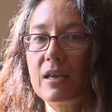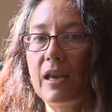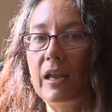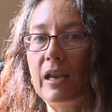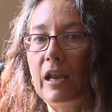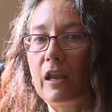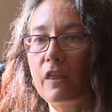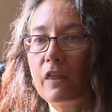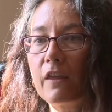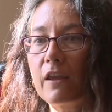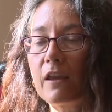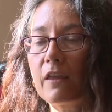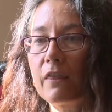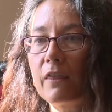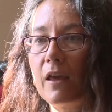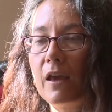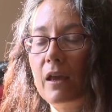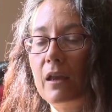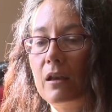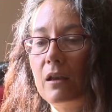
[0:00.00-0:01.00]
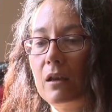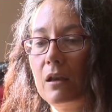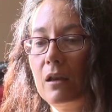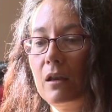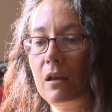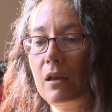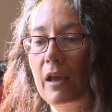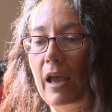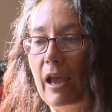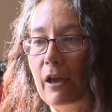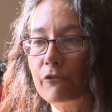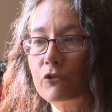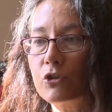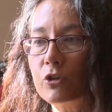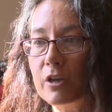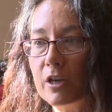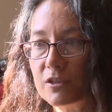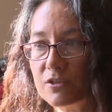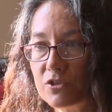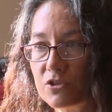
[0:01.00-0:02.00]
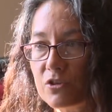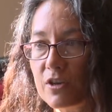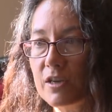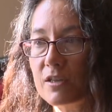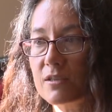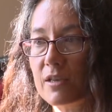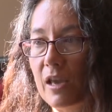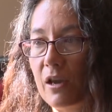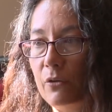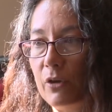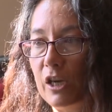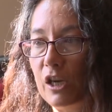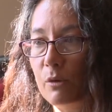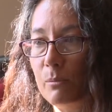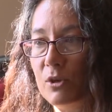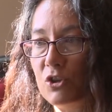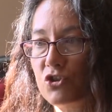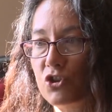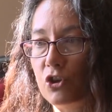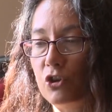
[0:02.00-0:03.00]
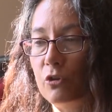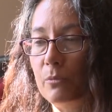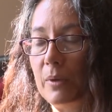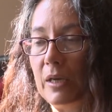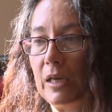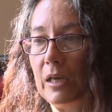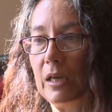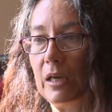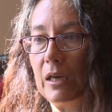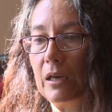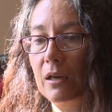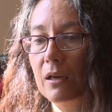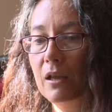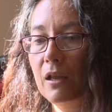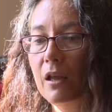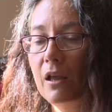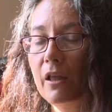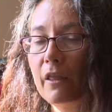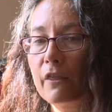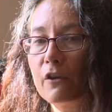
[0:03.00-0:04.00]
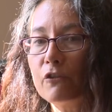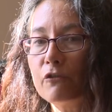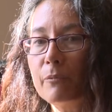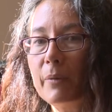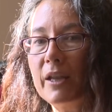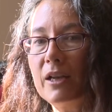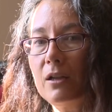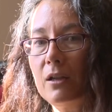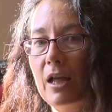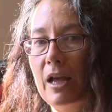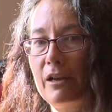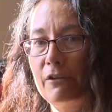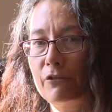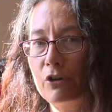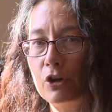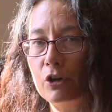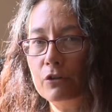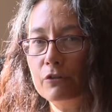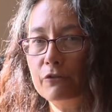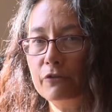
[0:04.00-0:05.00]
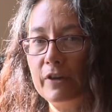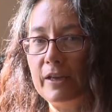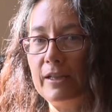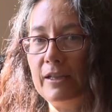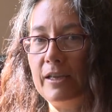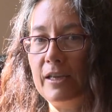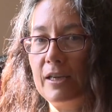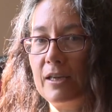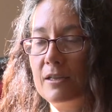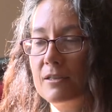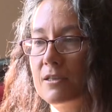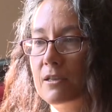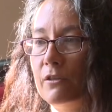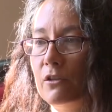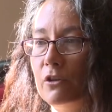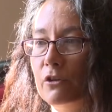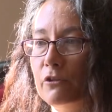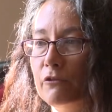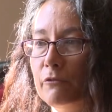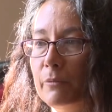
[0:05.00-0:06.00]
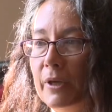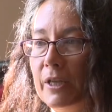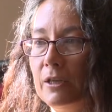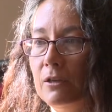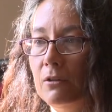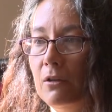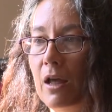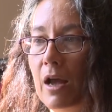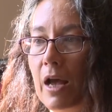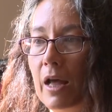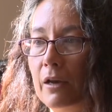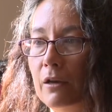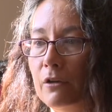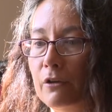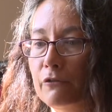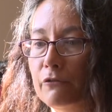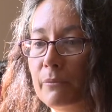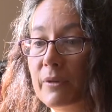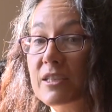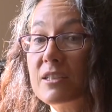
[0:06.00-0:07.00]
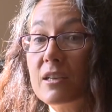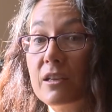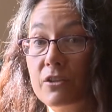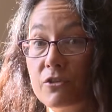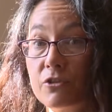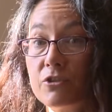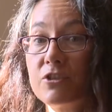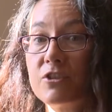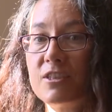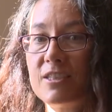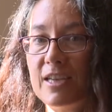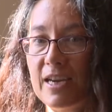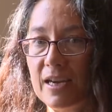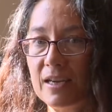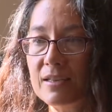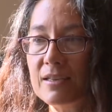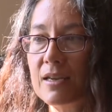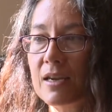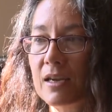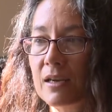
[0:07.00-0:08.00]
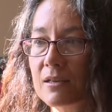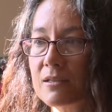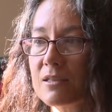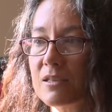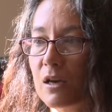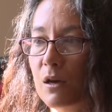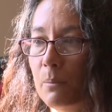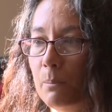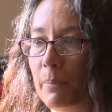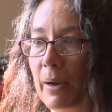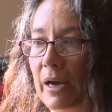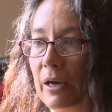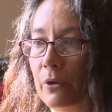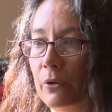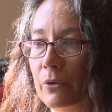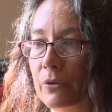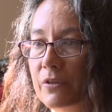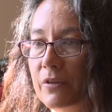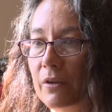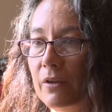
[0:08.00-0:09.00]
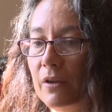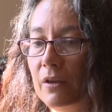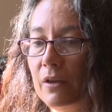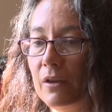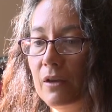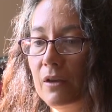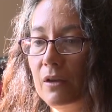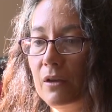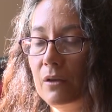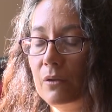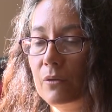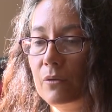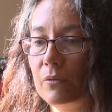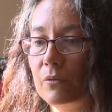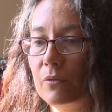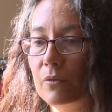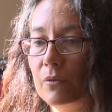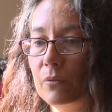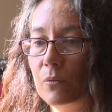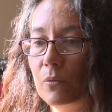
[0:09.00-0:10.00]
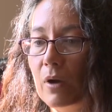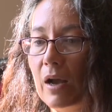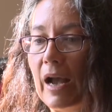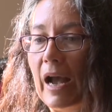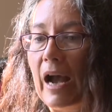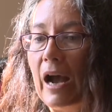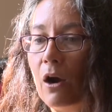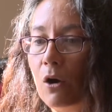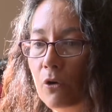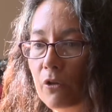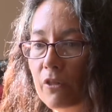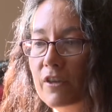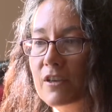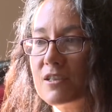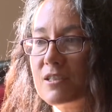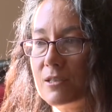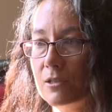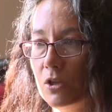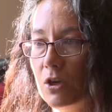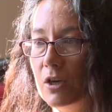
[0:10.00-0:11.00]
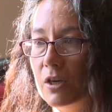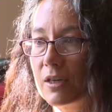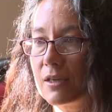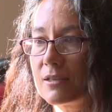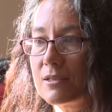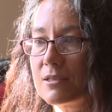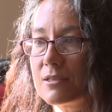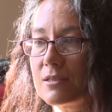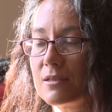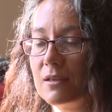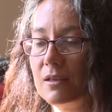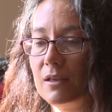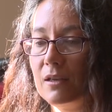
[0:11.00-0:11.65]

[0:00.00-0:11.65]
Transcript: And I think that after yesterday's county commissioner meeting, there have been a lot of hurt feelings and there have been a lot of misunderstandings about how this looks.